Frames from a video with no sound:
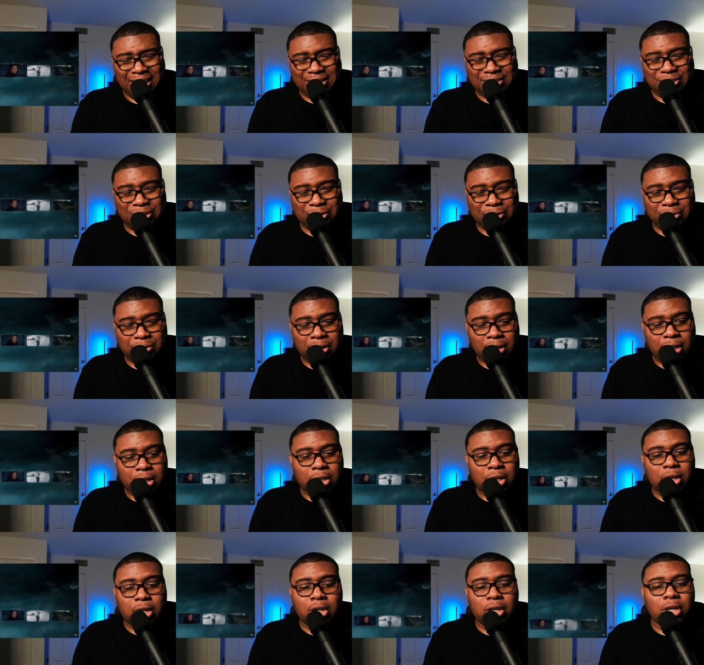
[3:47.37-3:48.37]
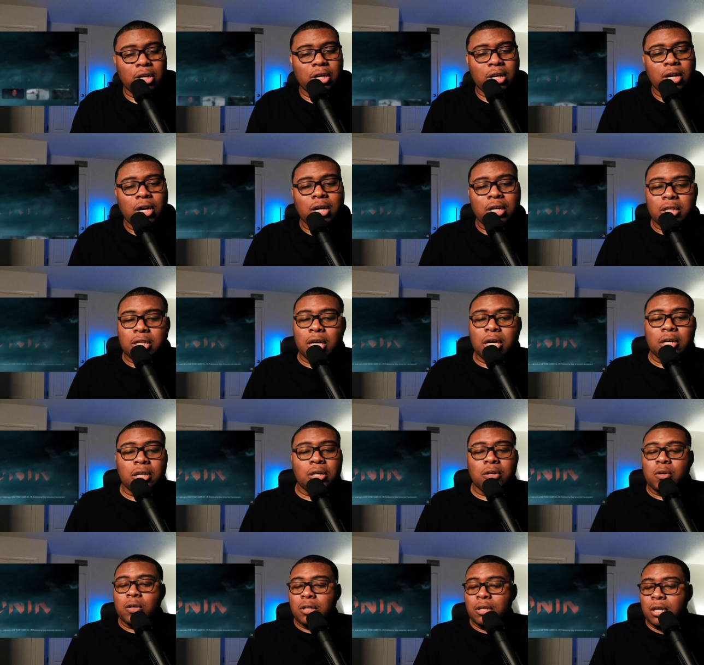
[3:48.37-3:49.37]
Dude, no, no, no, no, no,
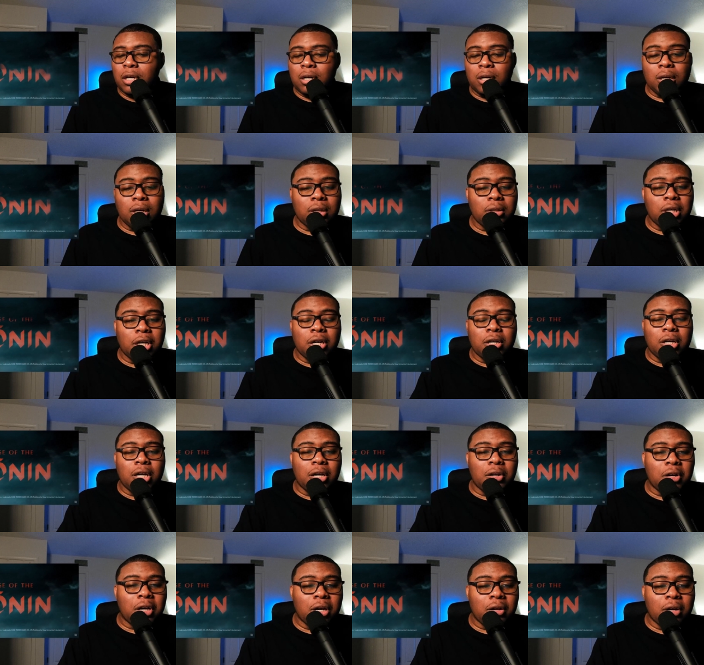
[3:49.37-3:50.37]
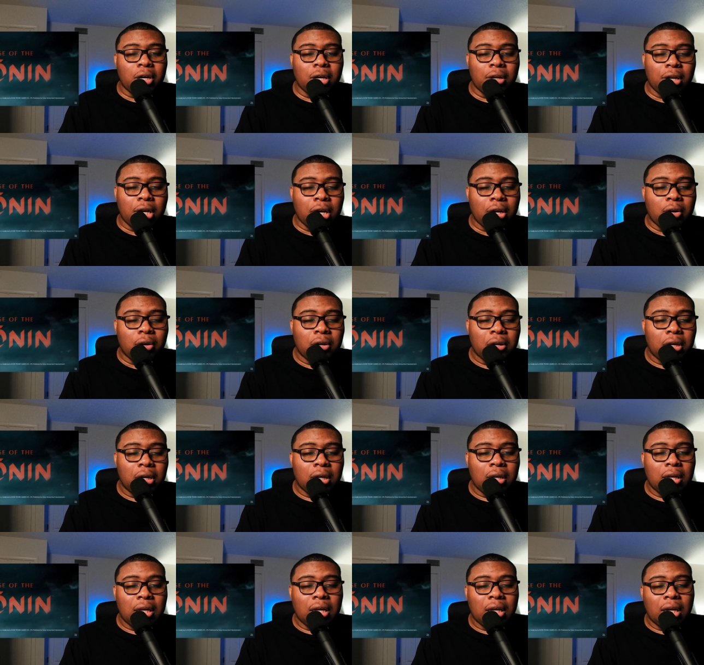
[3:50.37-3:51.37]
no, no, no, no, no, no, no!
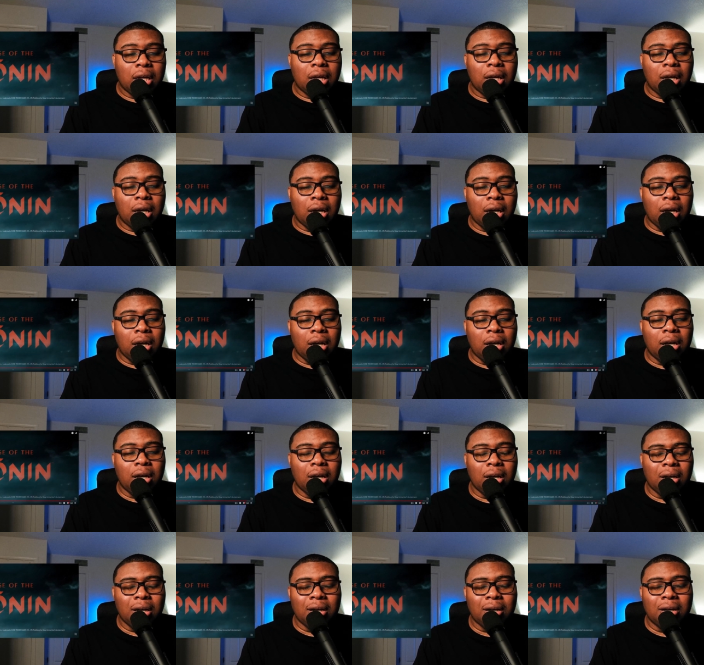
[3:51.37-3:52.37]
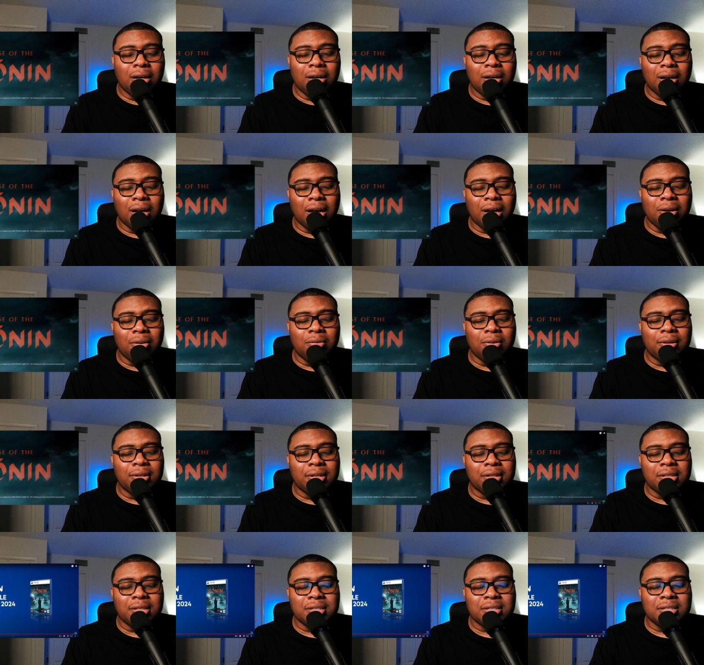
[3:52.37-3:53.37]
Oh, I
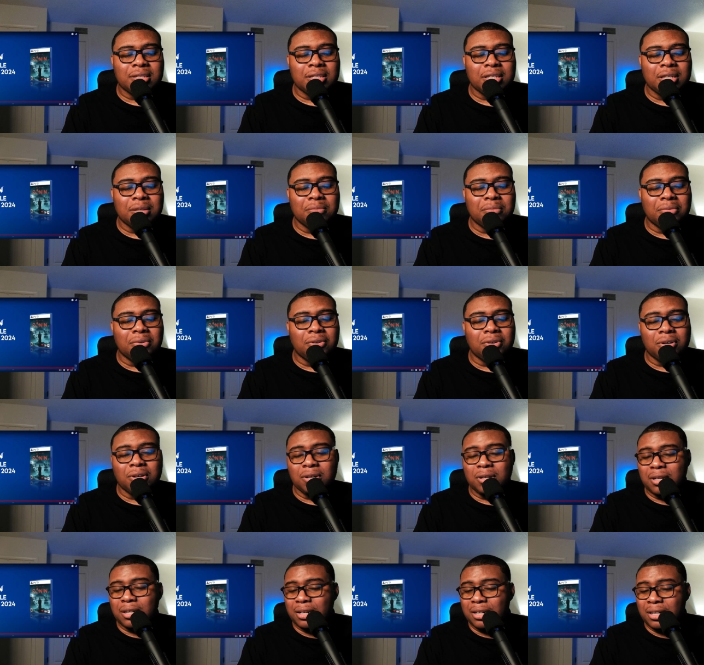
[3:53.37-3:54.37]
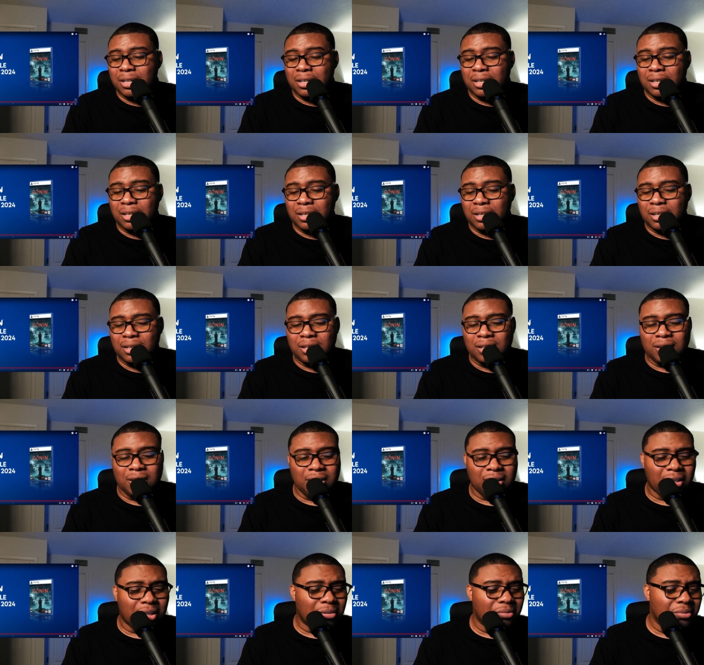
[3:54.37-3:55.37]
wanted to see more. I
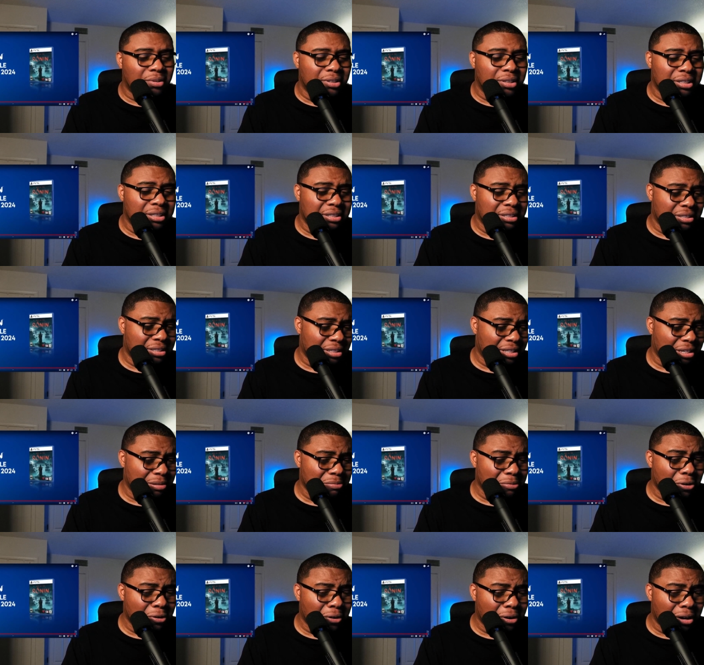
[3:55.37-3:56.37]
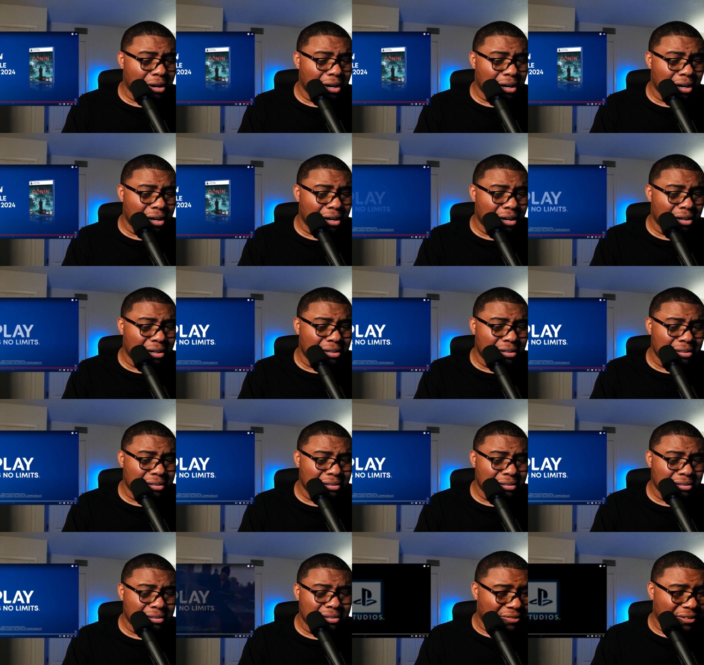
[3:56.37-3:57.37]
wanted to see more.
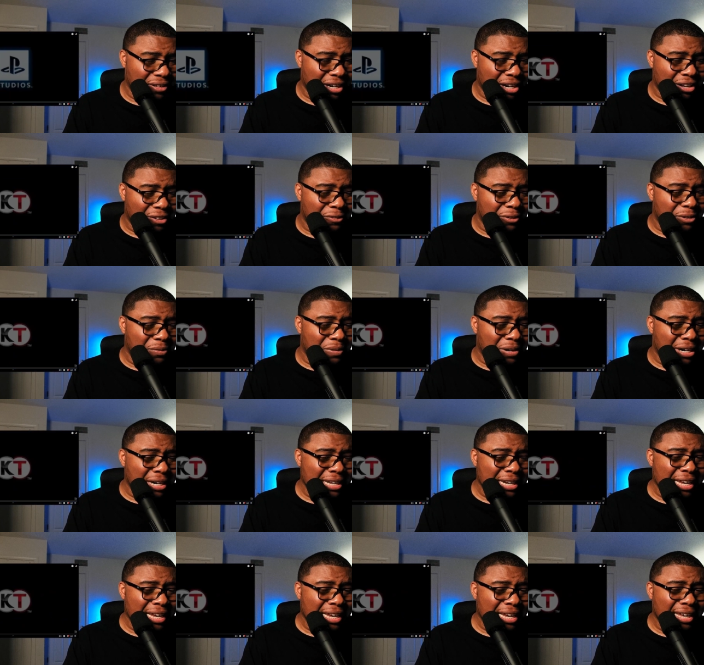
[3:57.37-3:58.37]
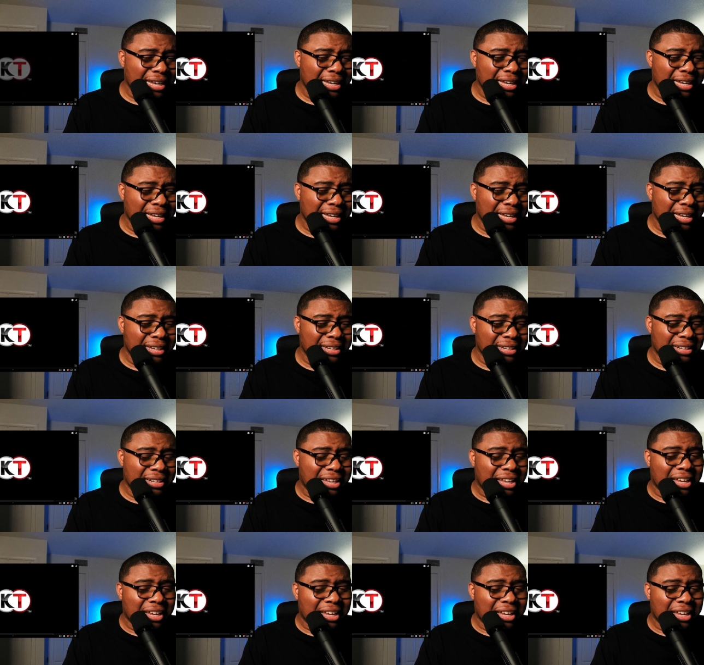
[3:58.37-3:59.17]
We gotta rewind it.